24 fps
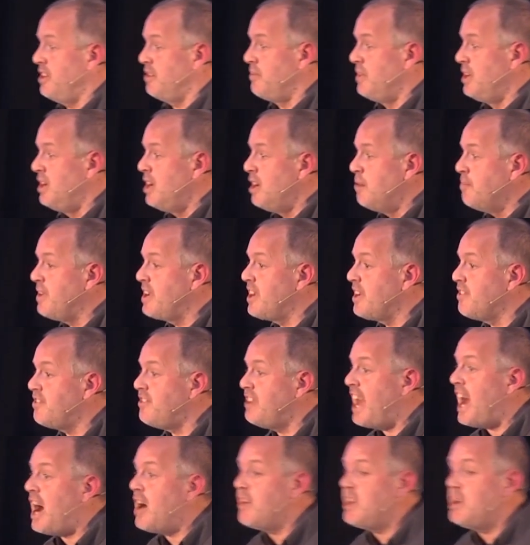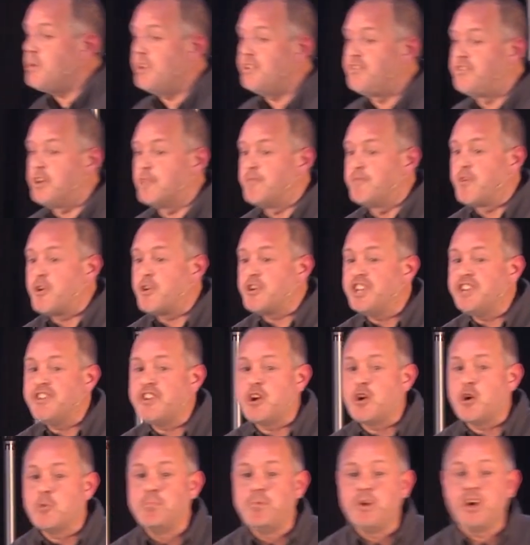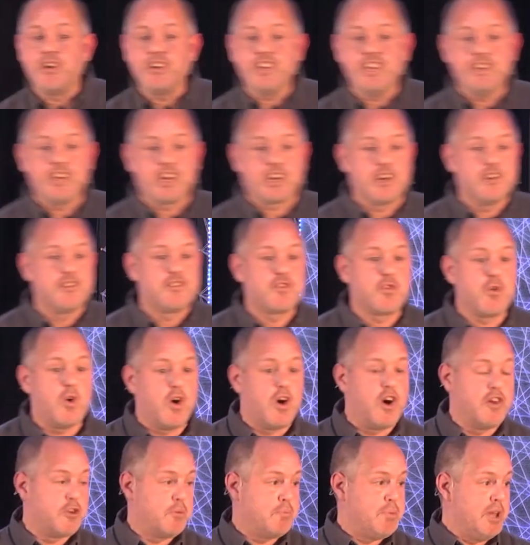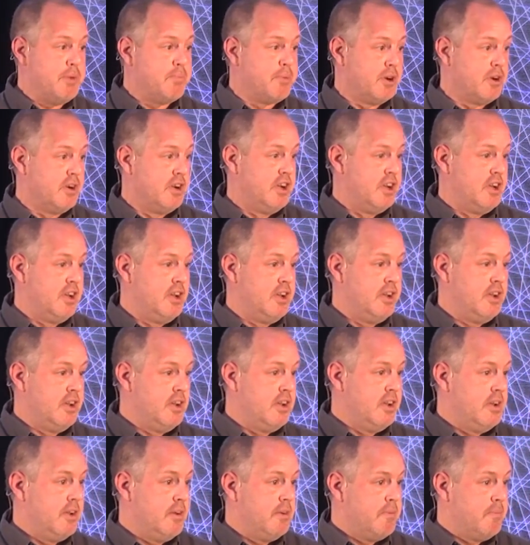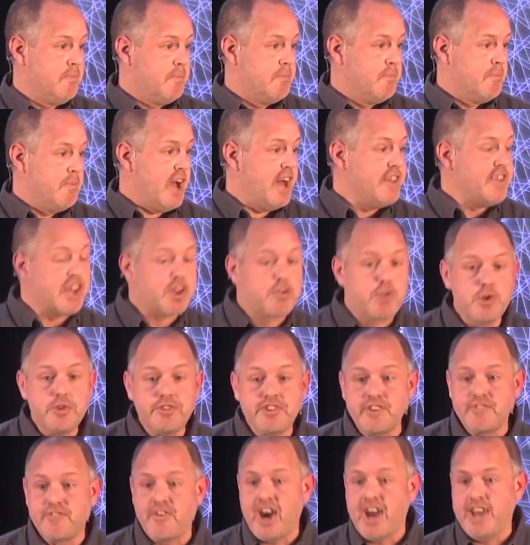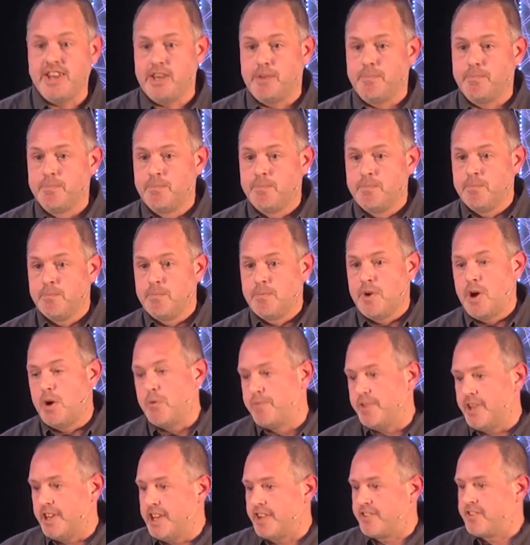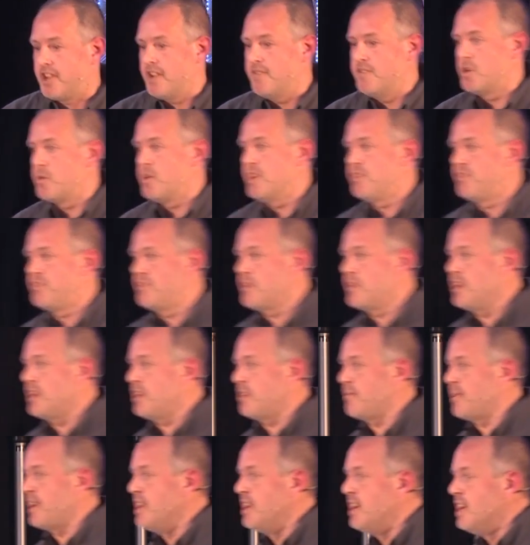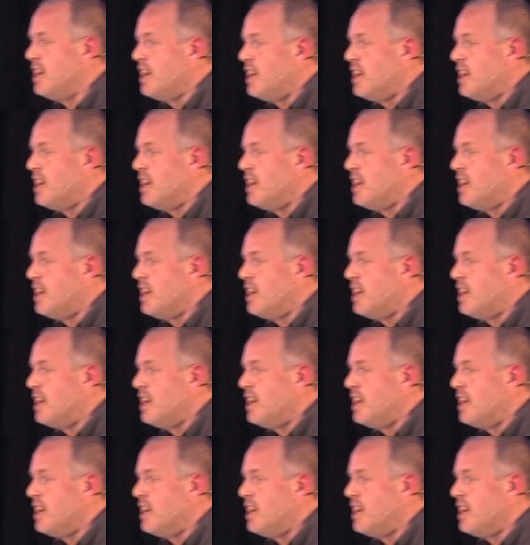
him. because now he was subverting their ability to control other people. And they crucified him. That's giving away the story a little bit.